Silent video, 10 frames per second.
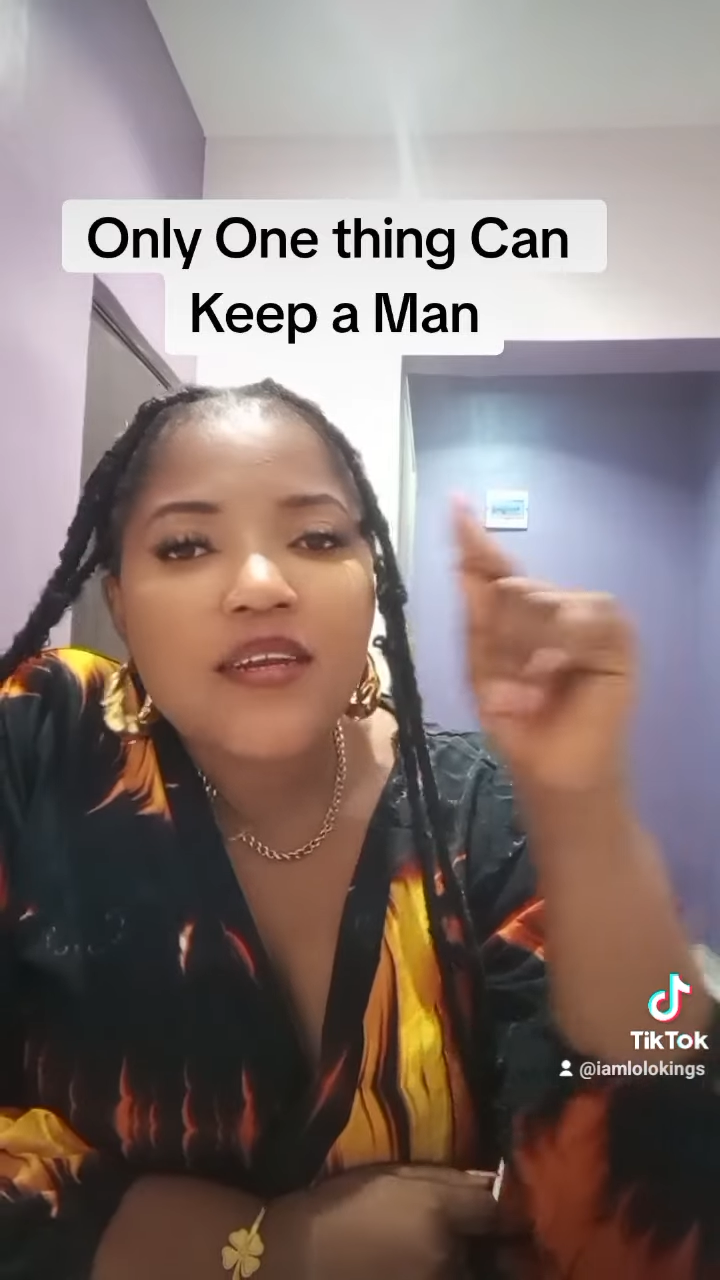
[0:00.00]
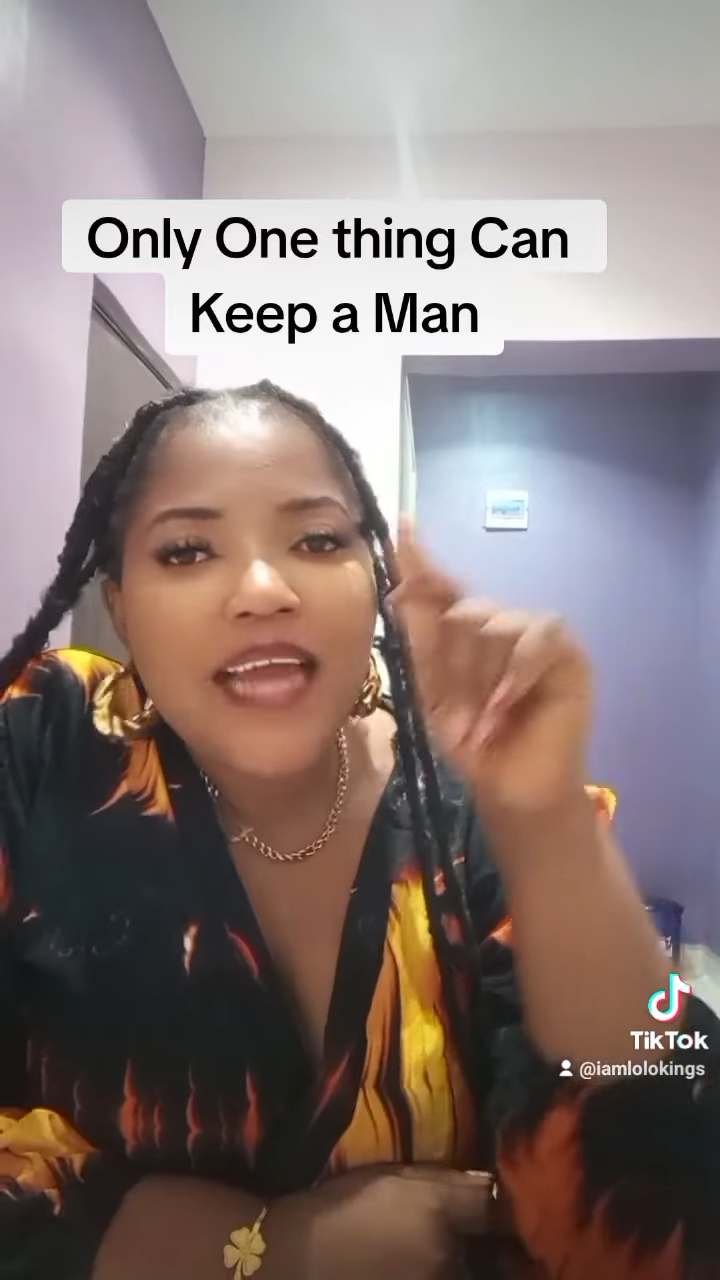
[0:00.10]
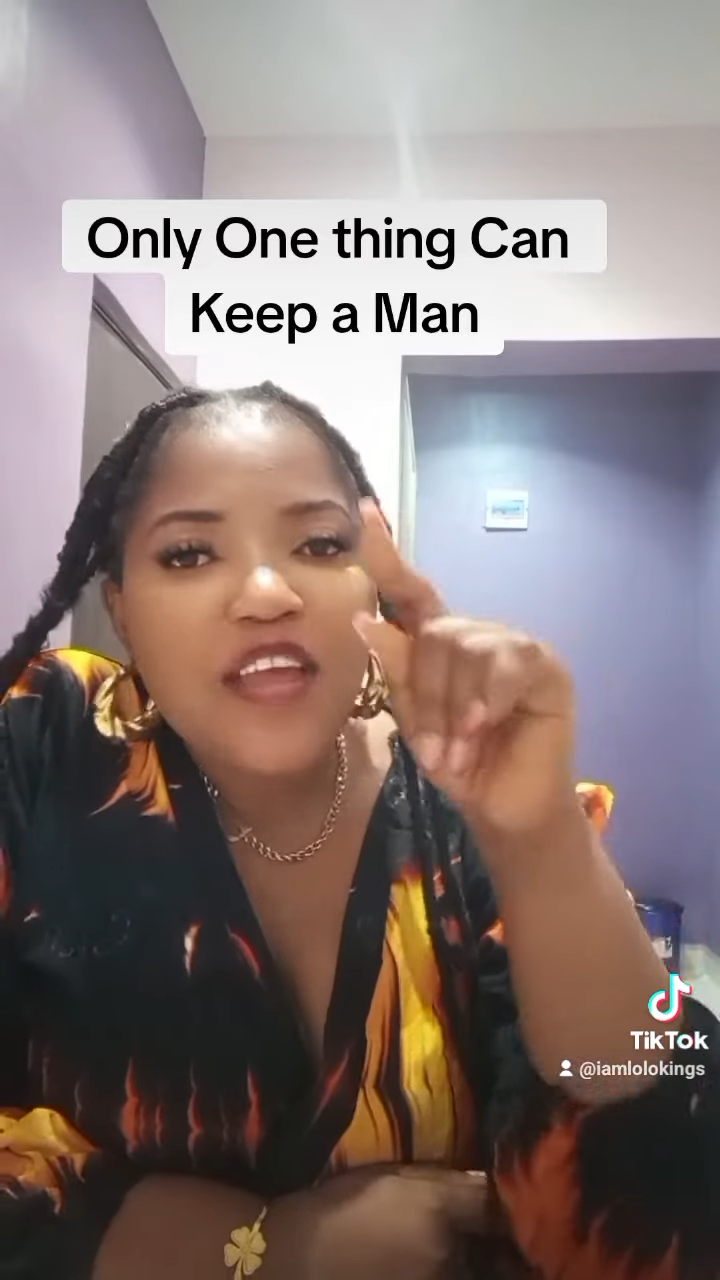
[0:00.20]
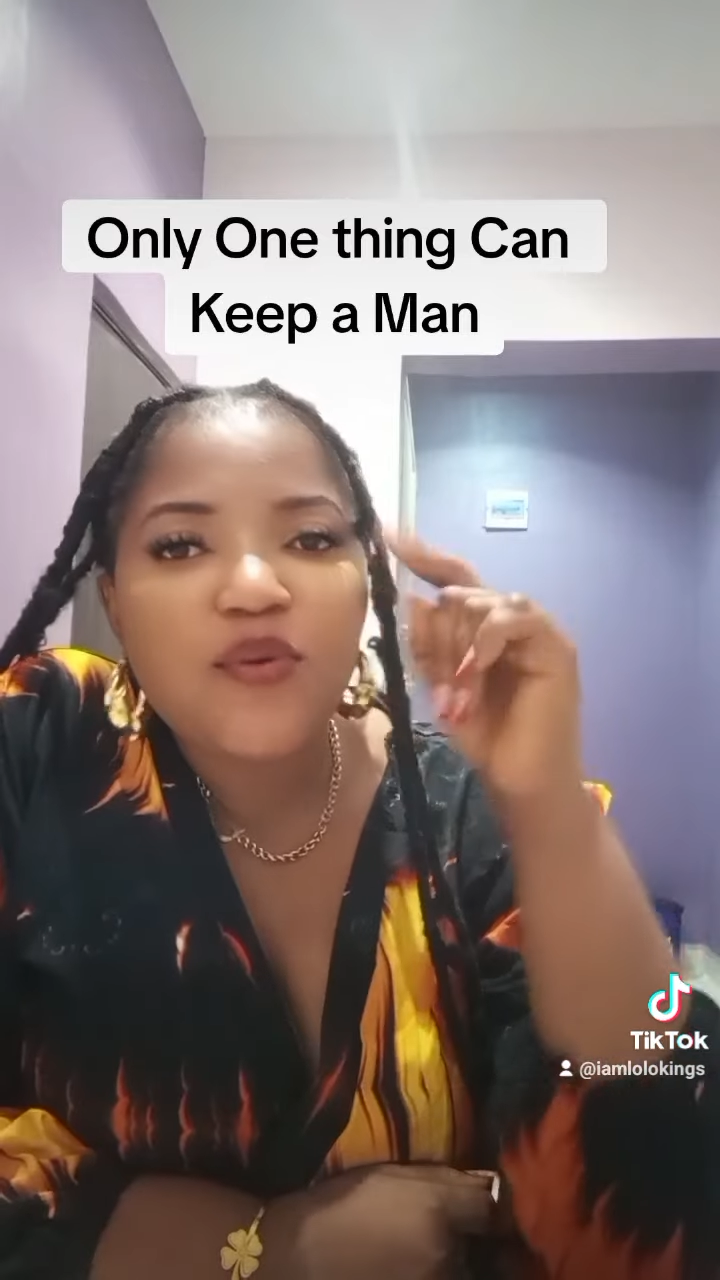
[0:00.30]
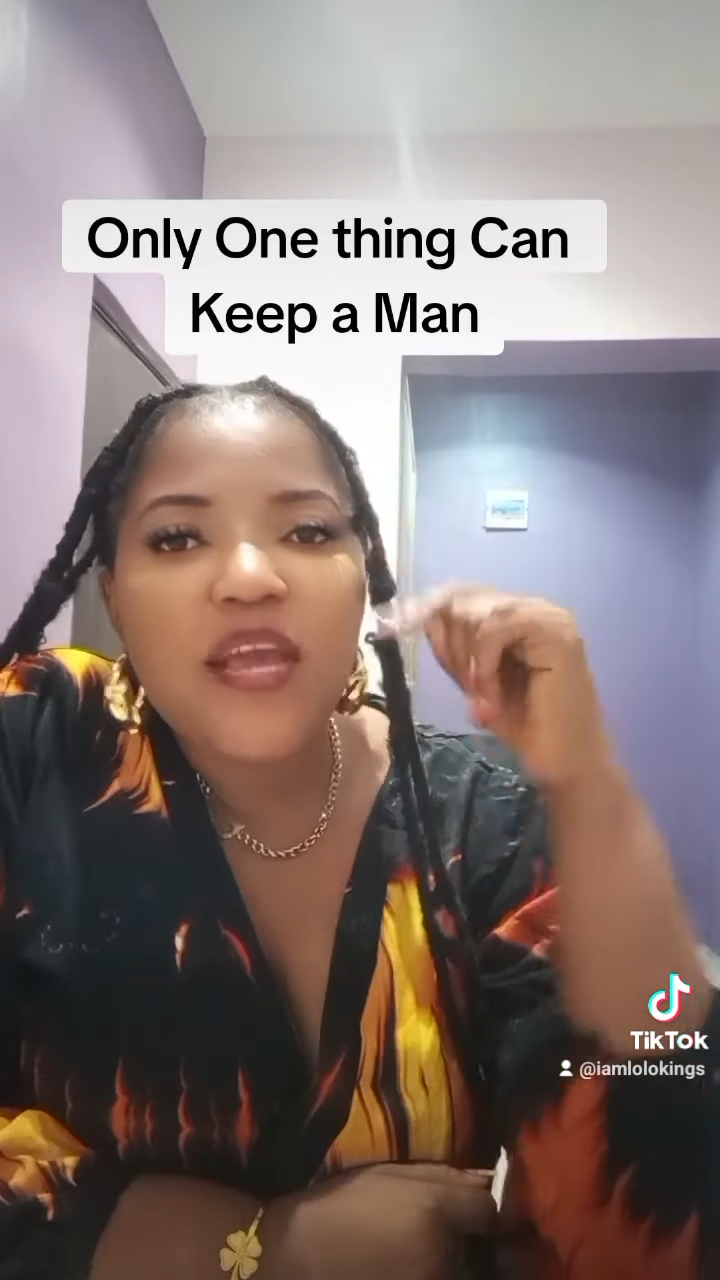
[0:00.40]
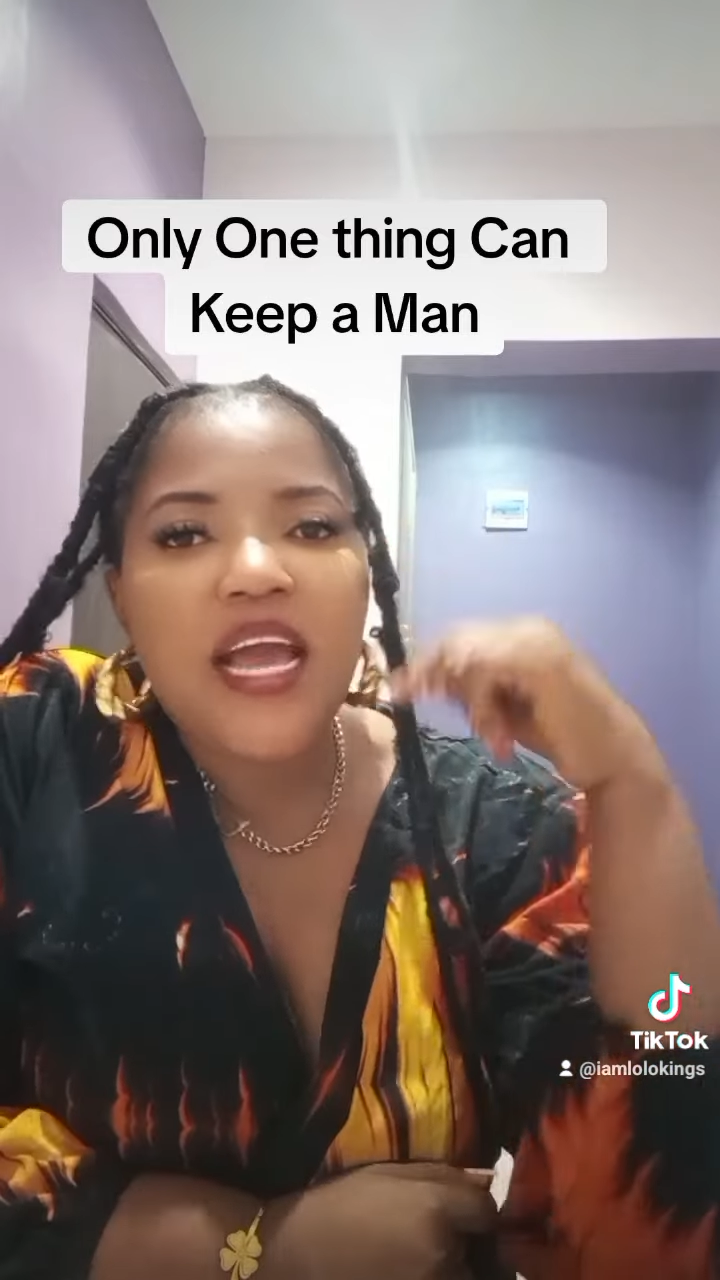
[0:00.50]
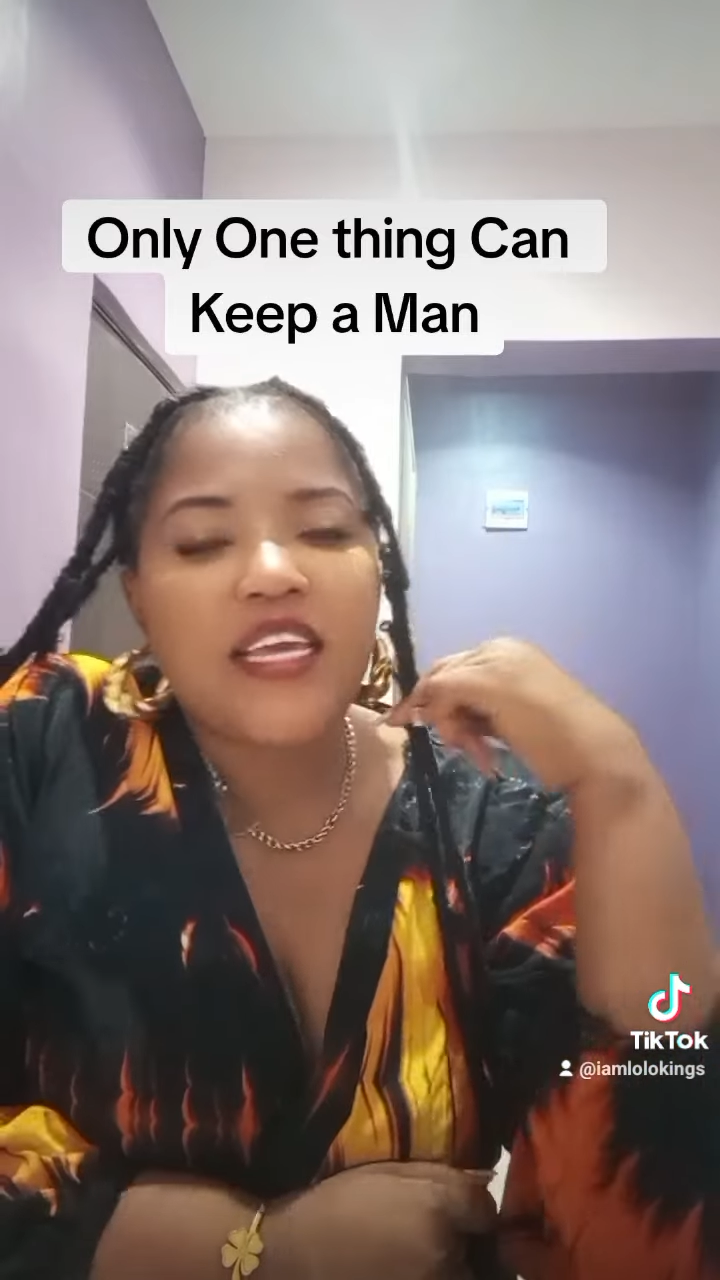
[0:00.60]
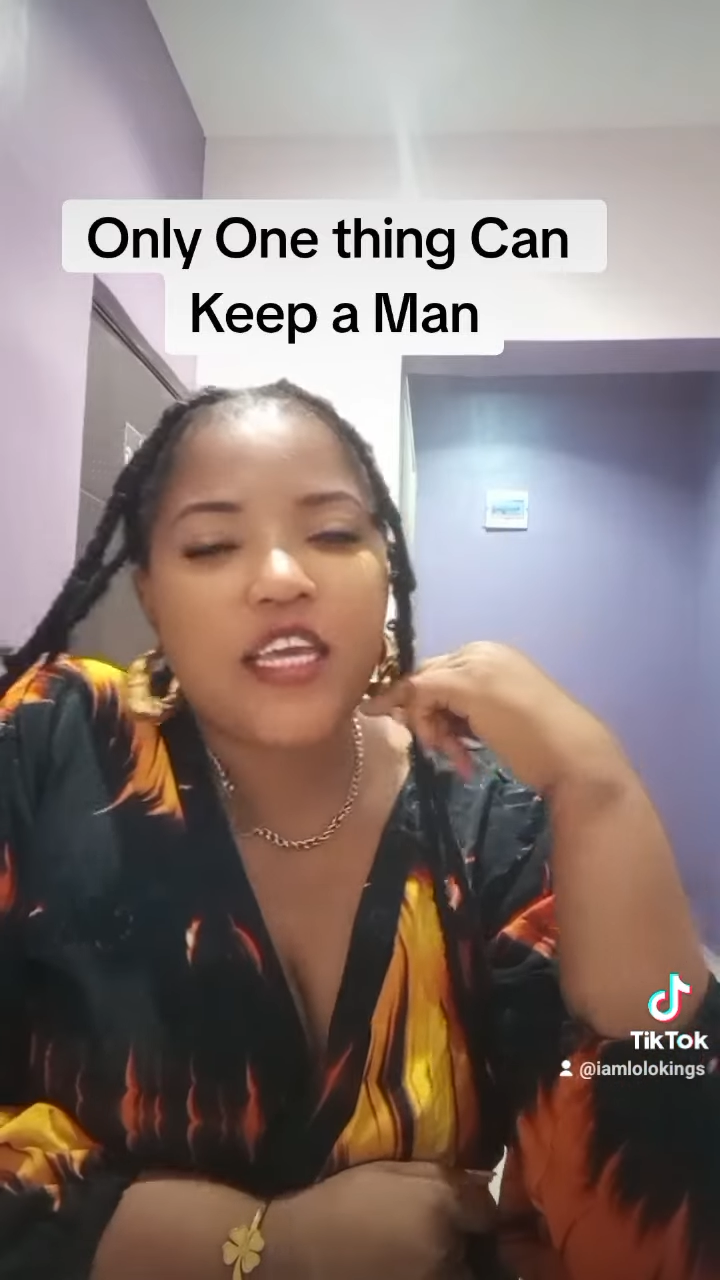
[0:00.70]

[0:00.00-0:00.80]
that you can